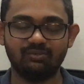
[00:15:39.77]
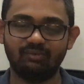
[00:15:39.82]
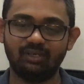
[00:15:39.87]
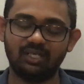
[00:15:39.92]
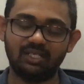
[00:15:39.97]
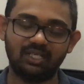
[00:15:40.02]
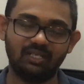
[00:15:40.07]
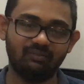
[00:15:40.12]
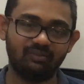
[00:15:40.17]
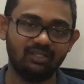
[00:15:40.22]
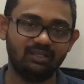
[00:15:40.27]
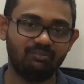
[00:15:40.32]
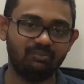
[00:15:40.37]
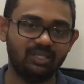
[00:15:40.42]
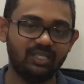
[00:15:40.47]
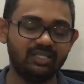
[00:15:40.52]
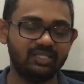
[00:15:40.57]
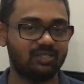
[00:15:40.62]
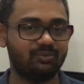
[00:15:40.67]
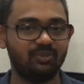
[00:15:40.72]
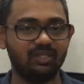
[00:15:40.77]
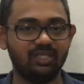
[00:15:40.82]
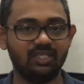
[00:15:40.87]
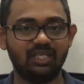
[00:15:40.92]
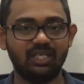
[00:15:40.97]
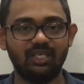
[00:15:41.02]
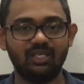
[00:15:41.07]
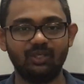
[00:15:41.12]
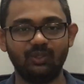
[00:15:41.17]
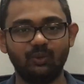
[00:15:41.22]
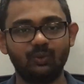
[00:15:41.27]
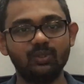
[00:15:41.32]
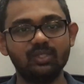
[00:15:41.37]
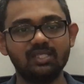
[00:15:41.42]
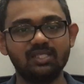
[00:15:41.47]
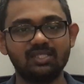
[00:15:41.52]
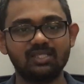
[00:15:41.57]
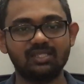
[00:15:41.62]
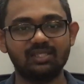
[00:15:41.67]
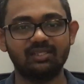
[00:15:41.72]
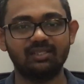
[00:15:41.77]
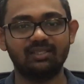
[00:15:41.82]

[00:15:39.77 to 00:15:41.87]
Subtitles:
whatever the means we can use,